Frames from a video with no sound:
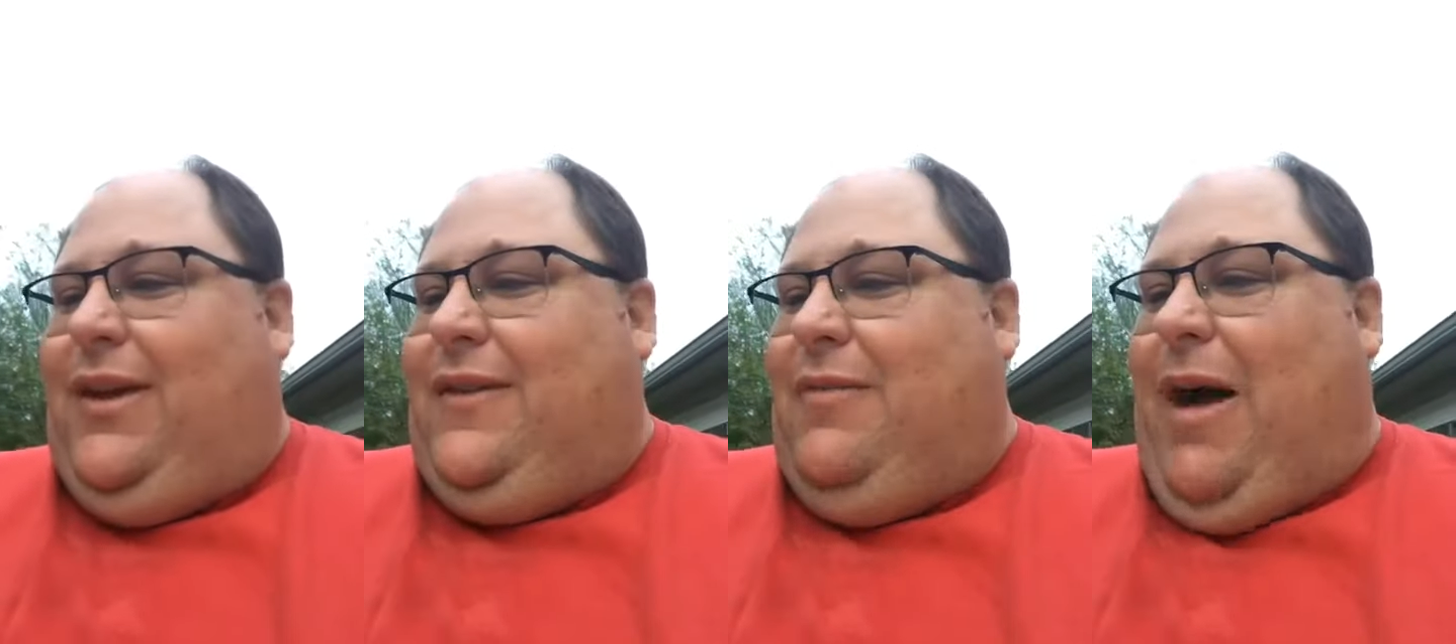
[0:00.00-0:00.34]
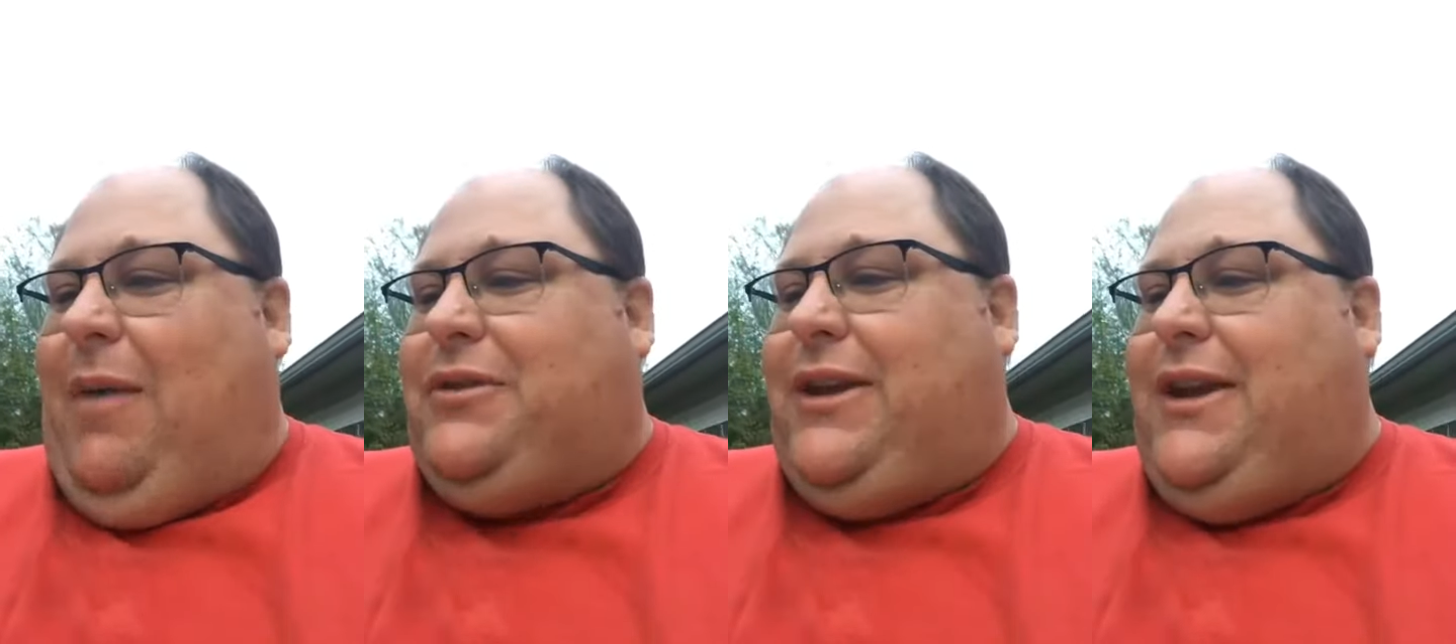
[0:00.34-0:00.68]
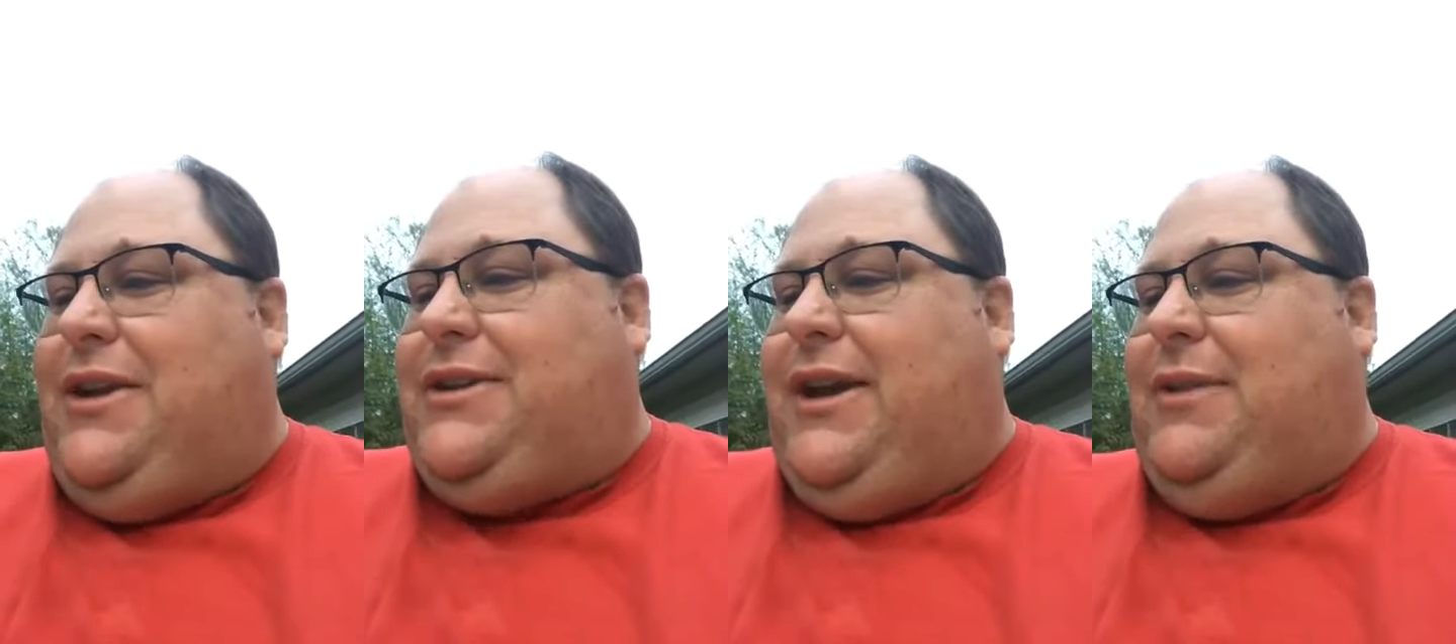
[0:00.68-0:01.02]
the Bible said
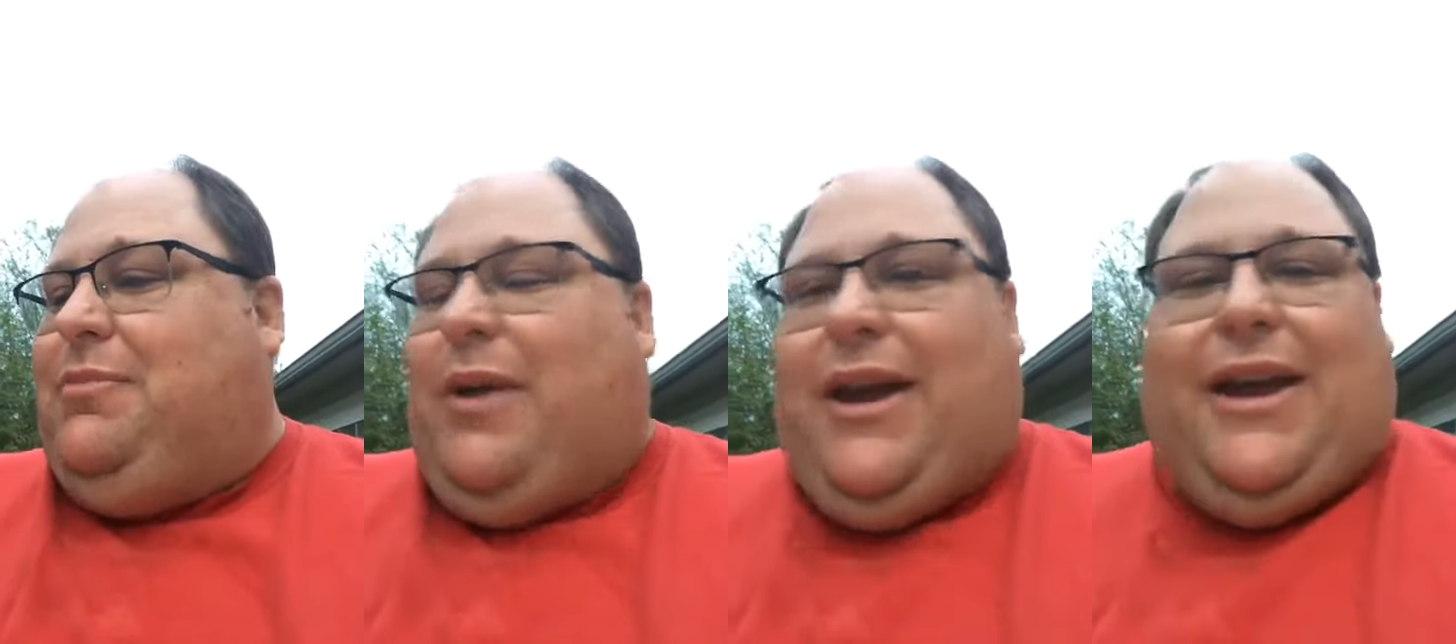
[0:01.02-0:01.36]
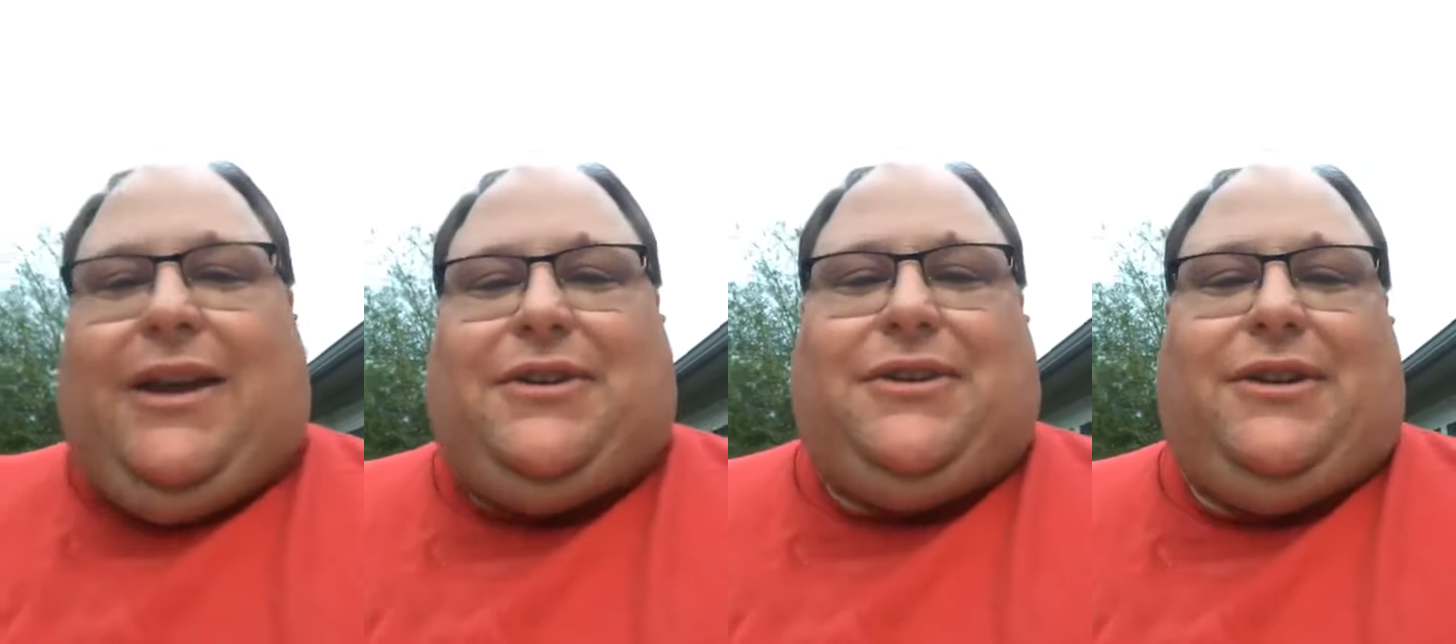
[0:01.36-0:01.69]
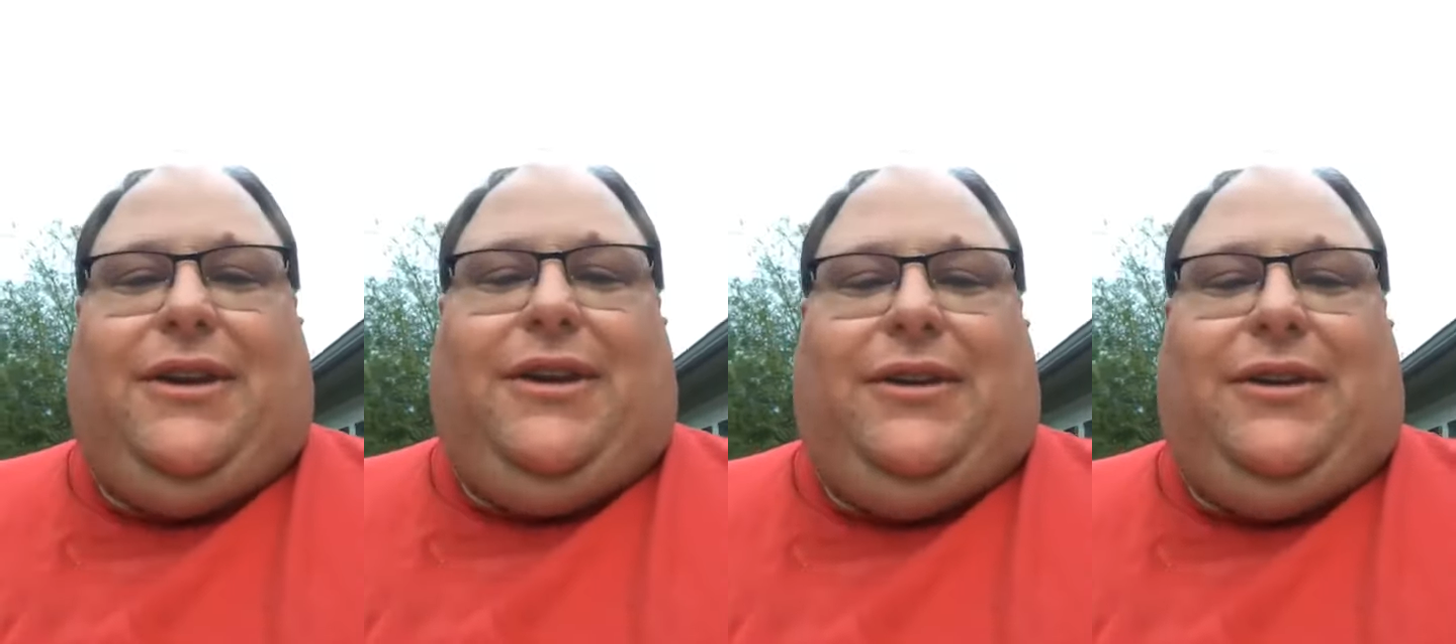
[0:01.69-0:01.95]
he said, Peace